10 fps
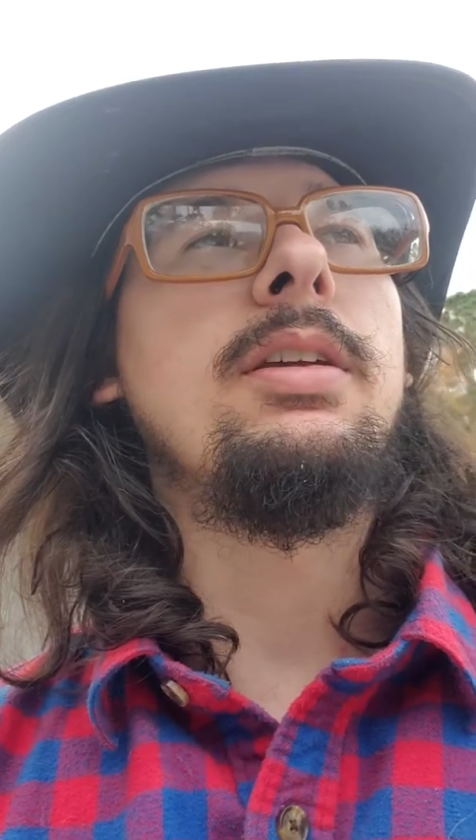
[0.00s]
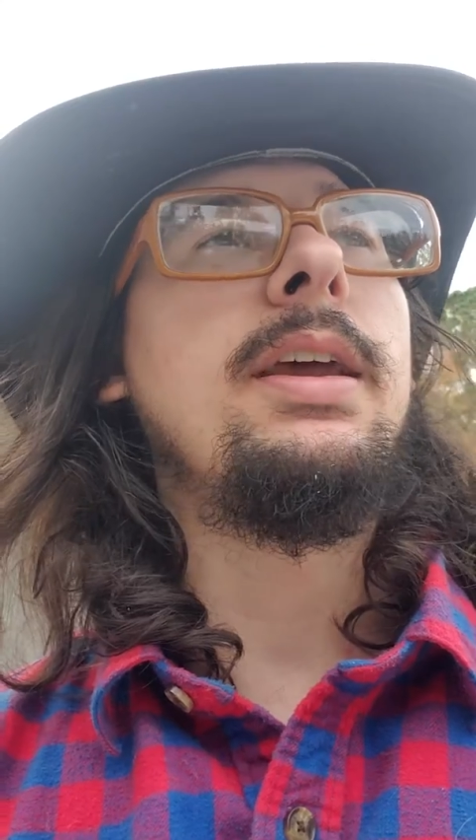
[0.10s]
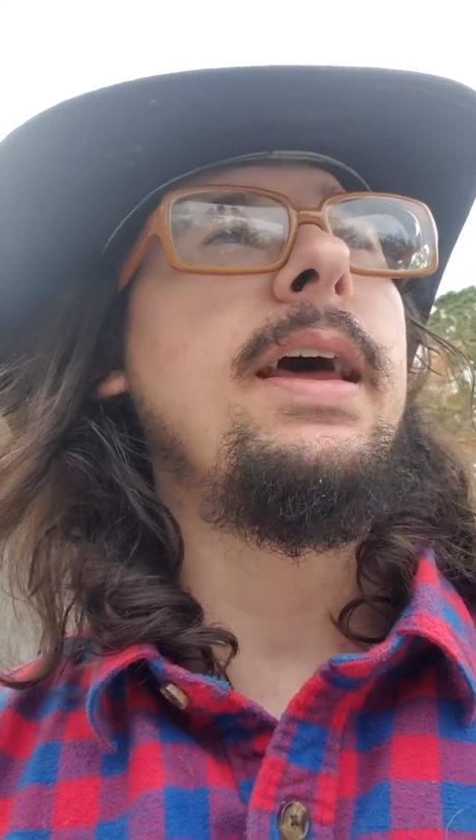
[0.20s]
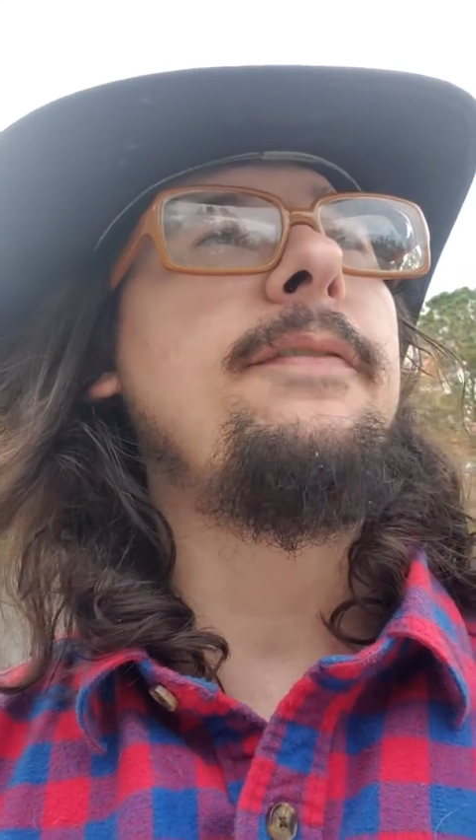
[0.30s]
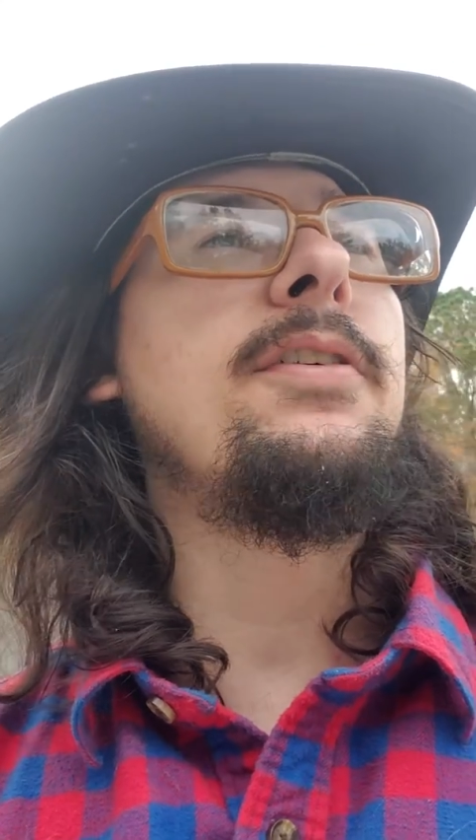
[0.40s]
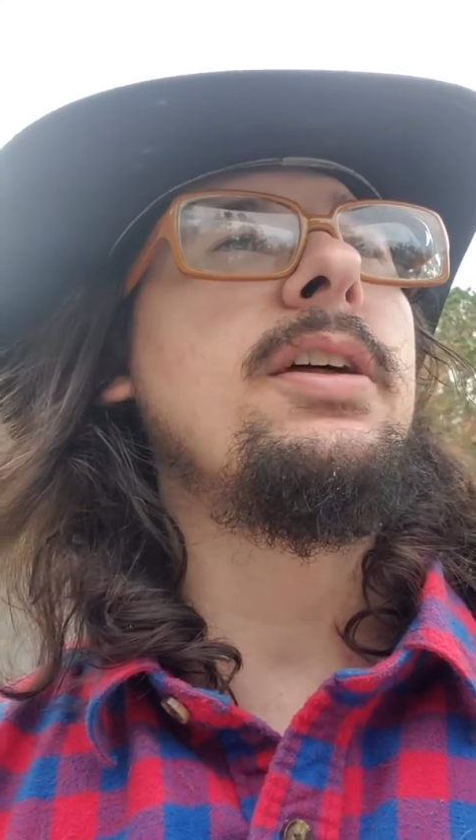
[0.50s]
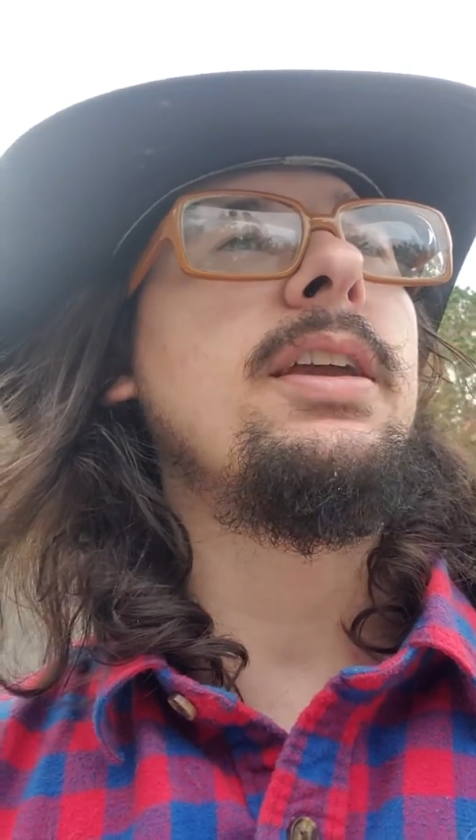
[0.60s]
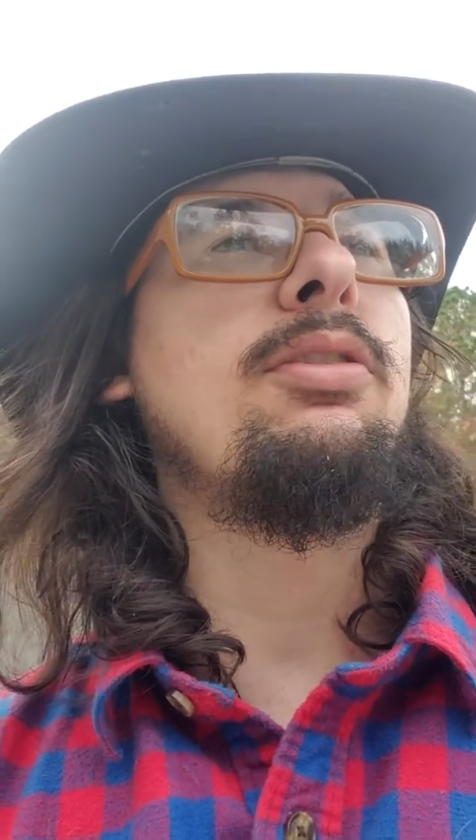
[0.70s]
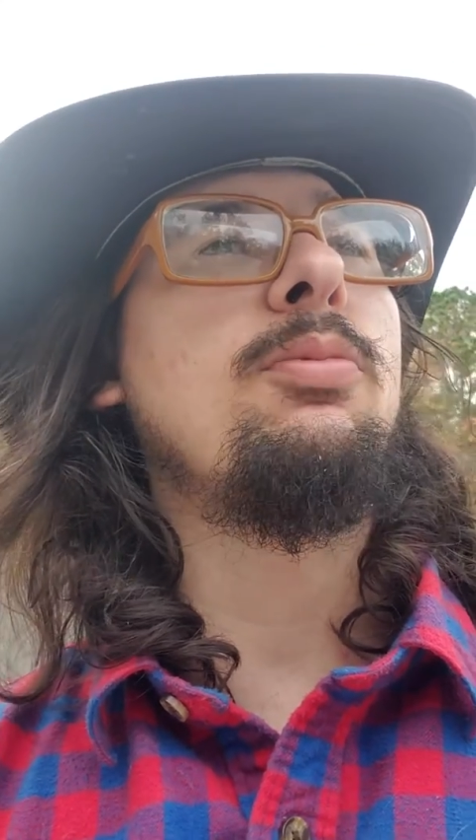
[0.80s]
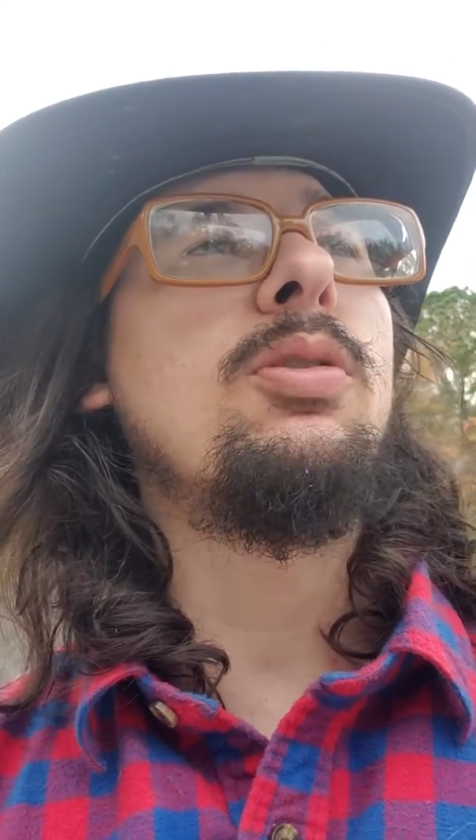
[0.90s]
And I feel like
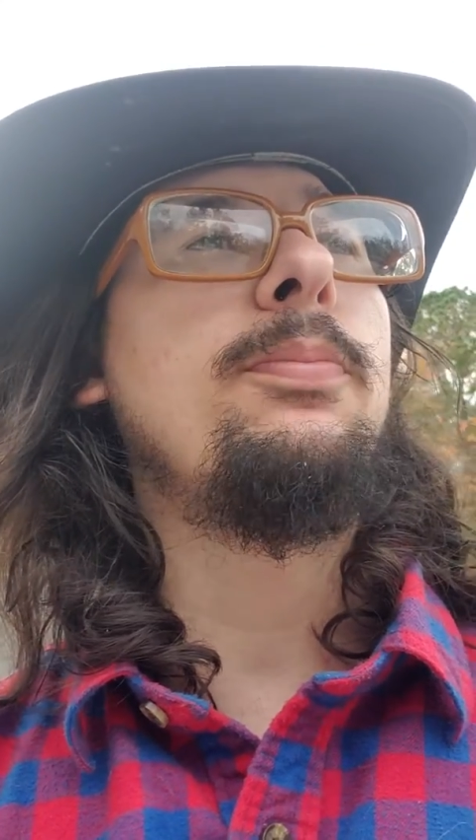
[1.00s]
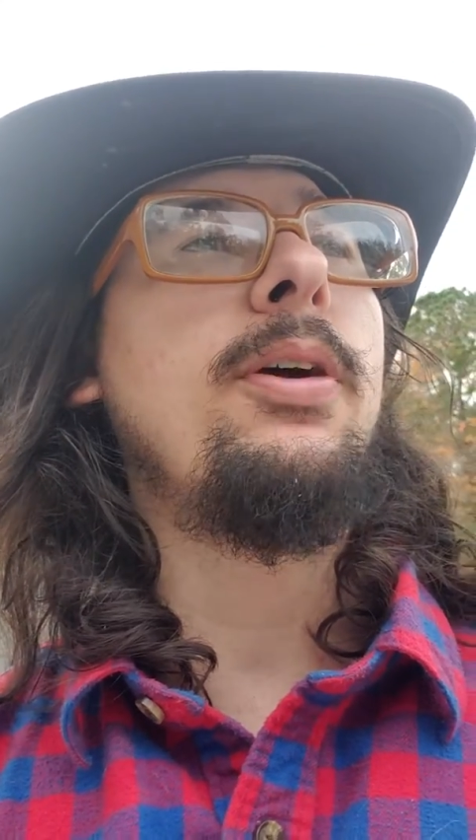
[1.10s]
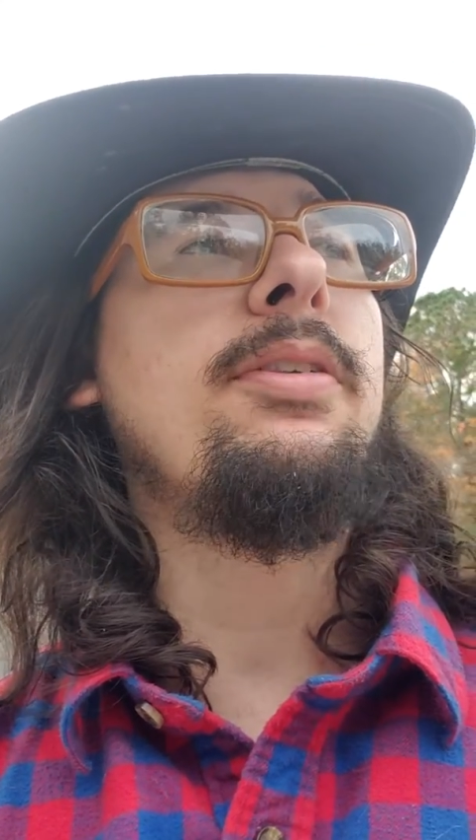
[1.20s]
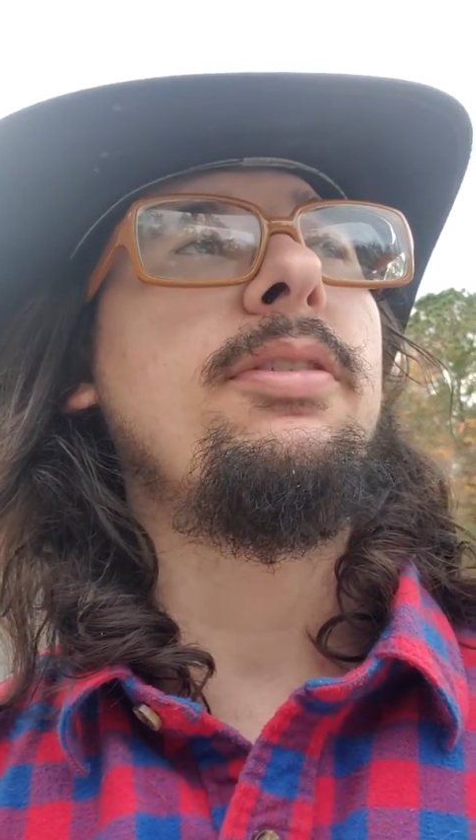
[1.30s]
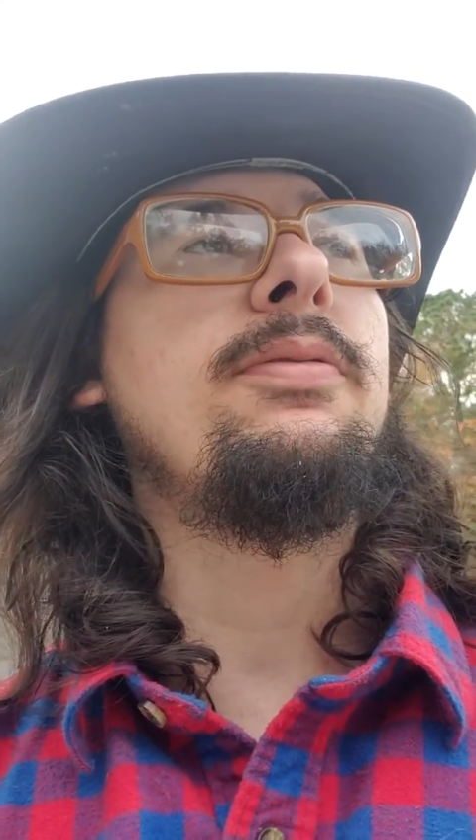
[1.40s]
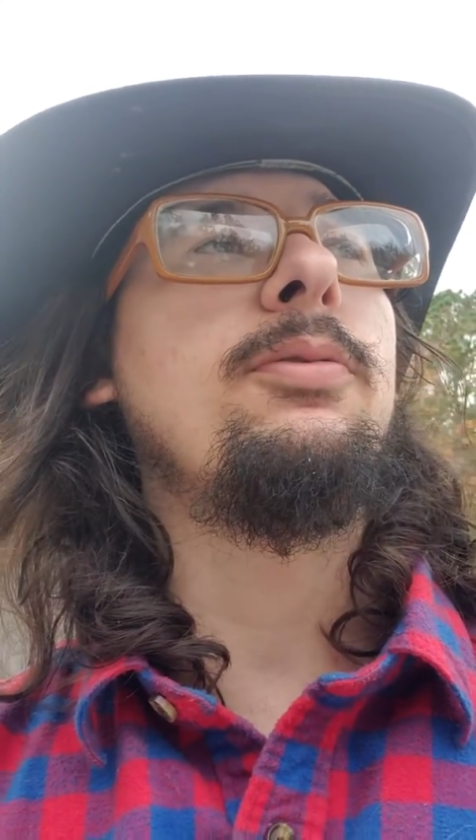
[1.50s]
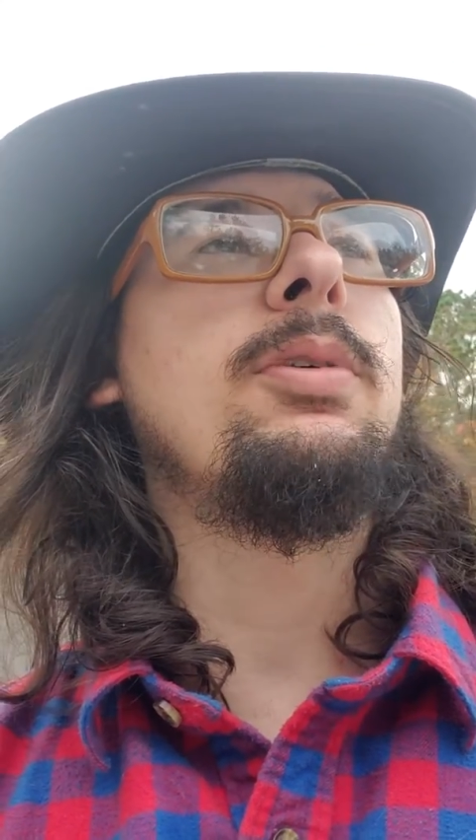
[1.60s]
it's more impressive